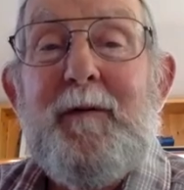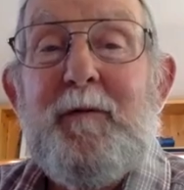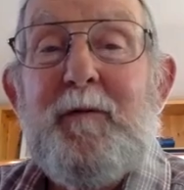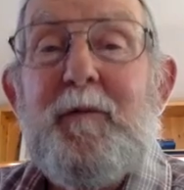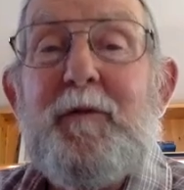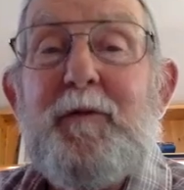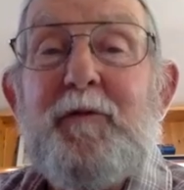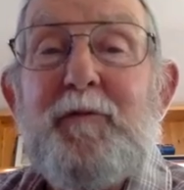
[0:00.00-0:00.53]

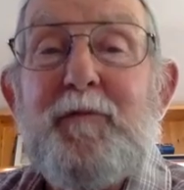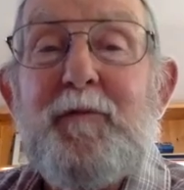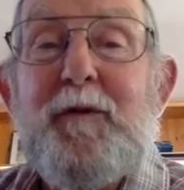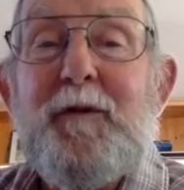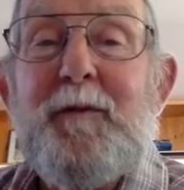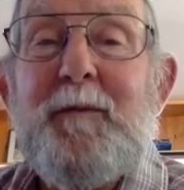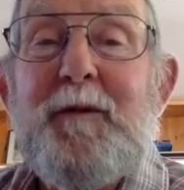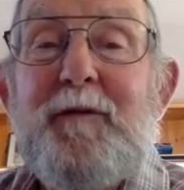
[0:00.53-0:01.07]
What this
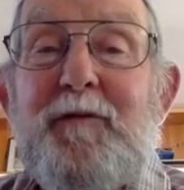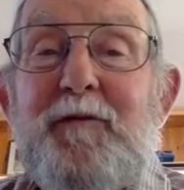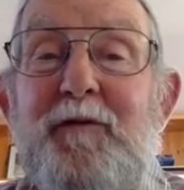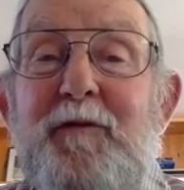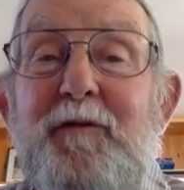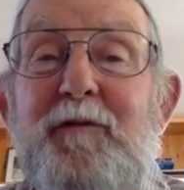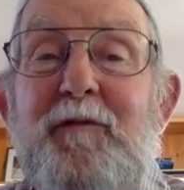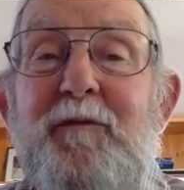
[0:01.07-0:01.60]
really means
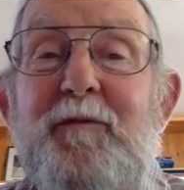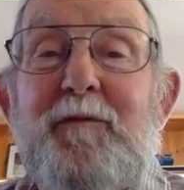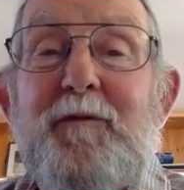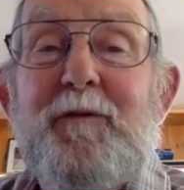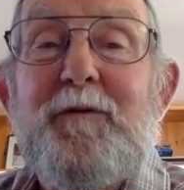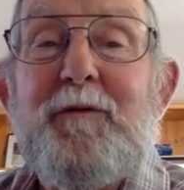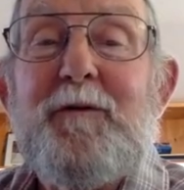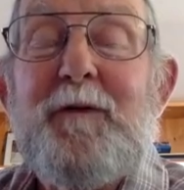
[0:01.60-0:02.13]
is,
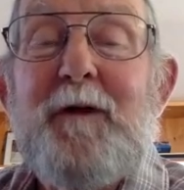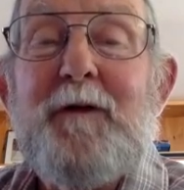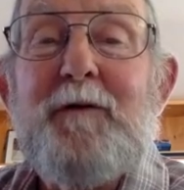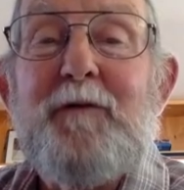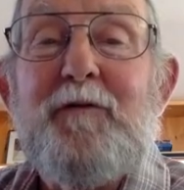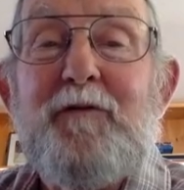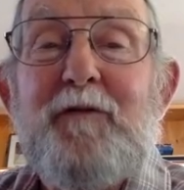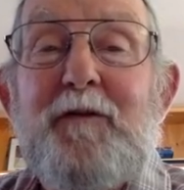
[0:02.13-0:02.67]
did the
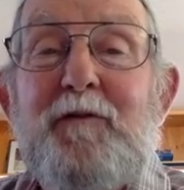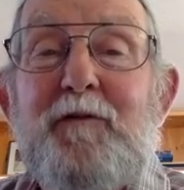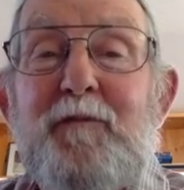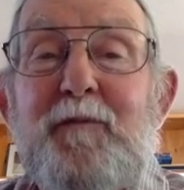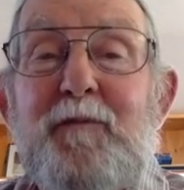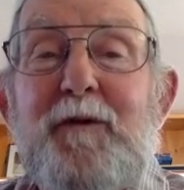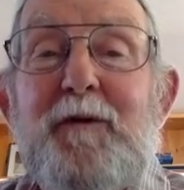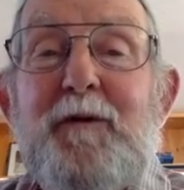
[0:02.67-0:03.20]
United States
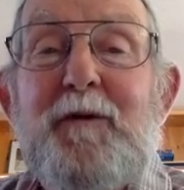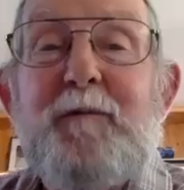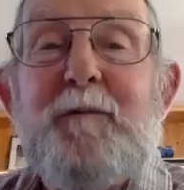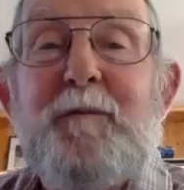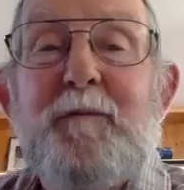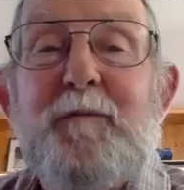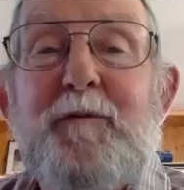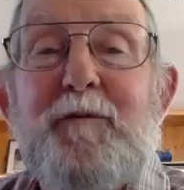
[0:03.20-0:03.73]
really
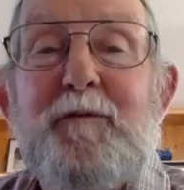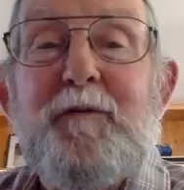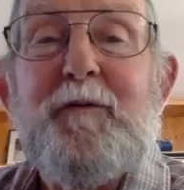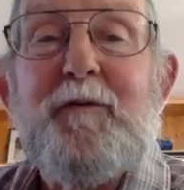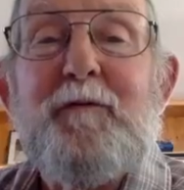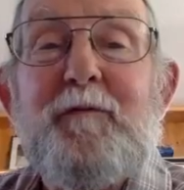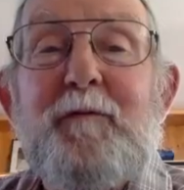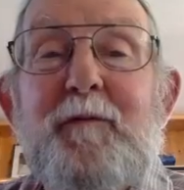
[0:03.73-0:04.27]

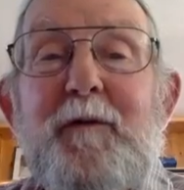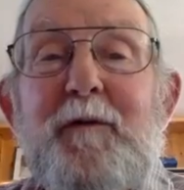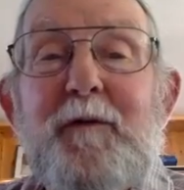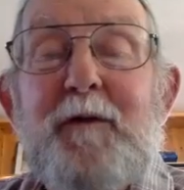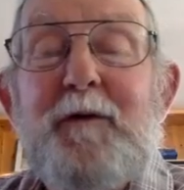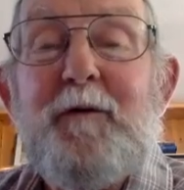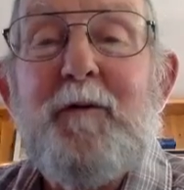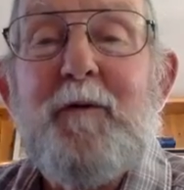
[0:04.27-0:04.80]
reserve
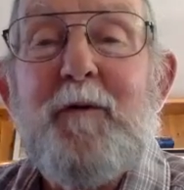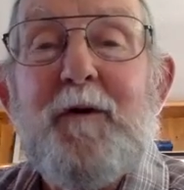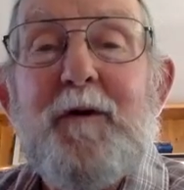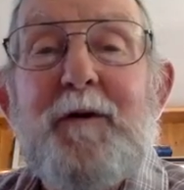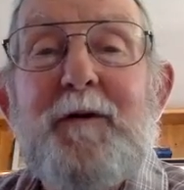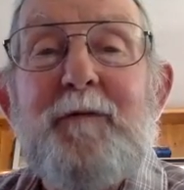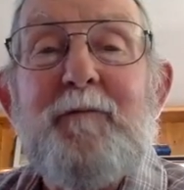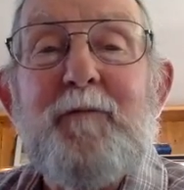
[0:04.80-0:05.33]
Lake Coeur
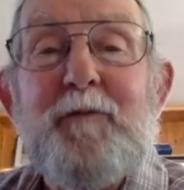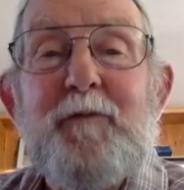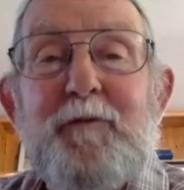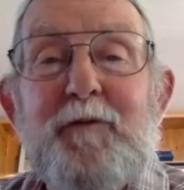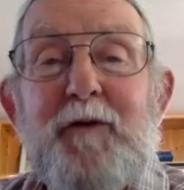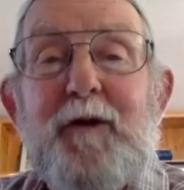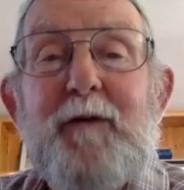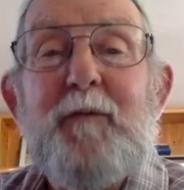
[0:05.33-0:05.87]
d'Alene for the
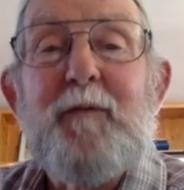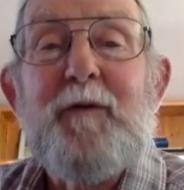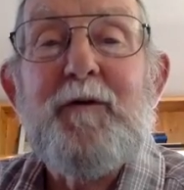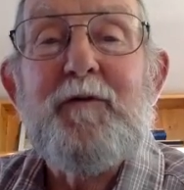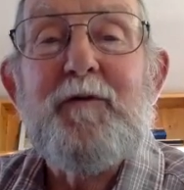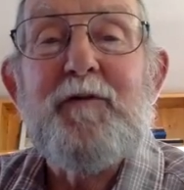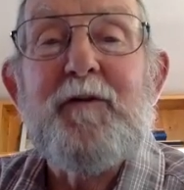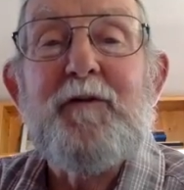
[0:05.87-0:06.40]
tribe when
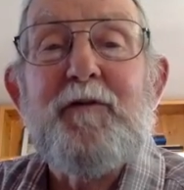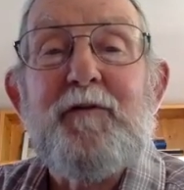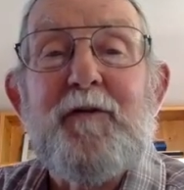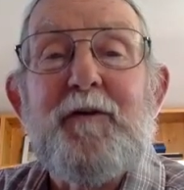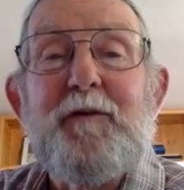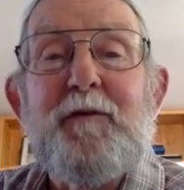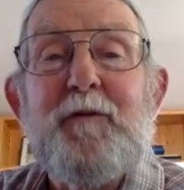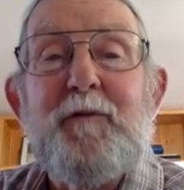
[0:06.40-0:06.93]
it set
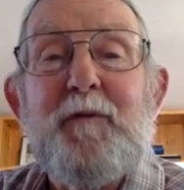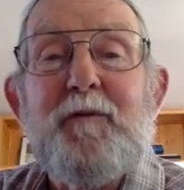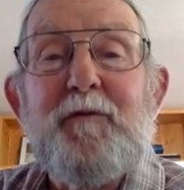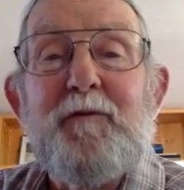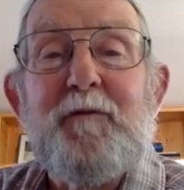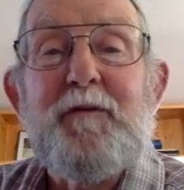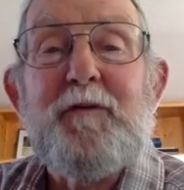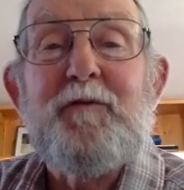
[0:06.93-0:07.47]
aside their
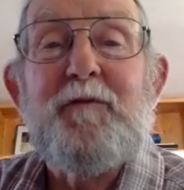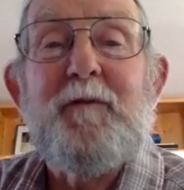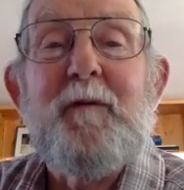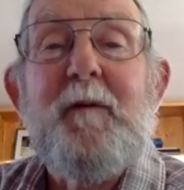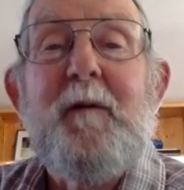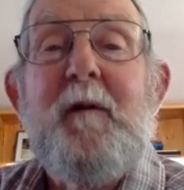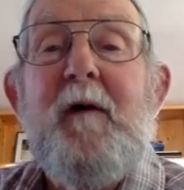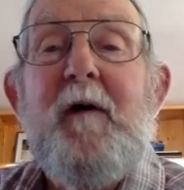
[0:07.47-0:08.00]
reservation?
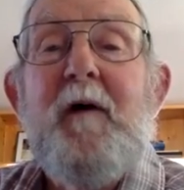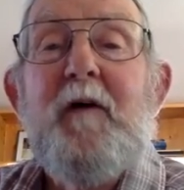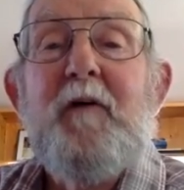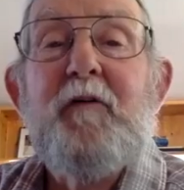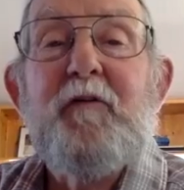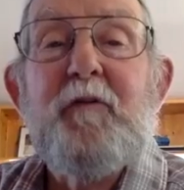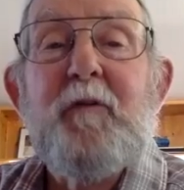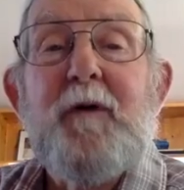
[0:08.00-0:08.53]

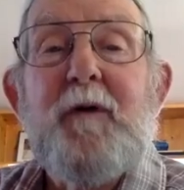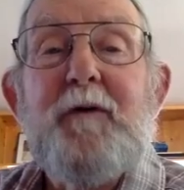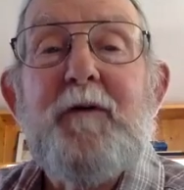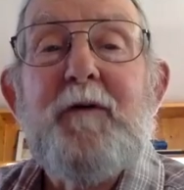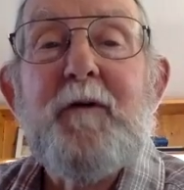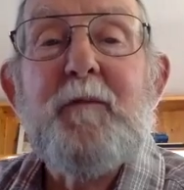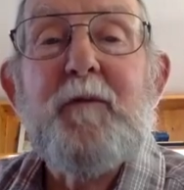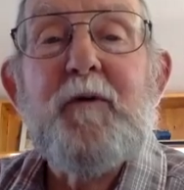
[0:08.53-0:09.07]
So I
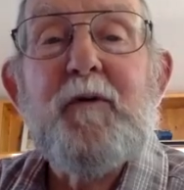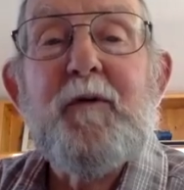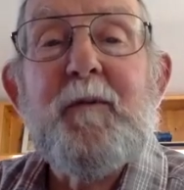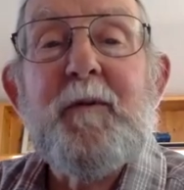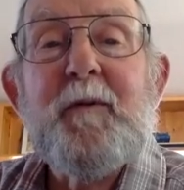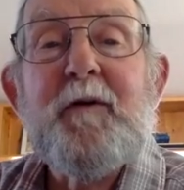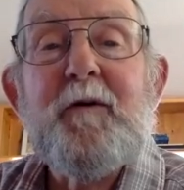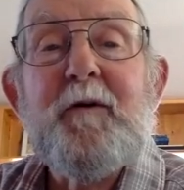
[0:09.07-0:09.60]
did a
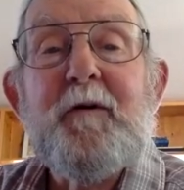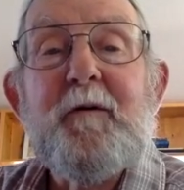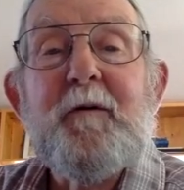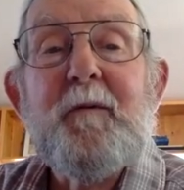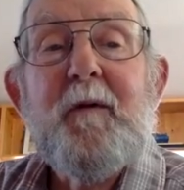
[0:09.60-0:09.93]
preliminary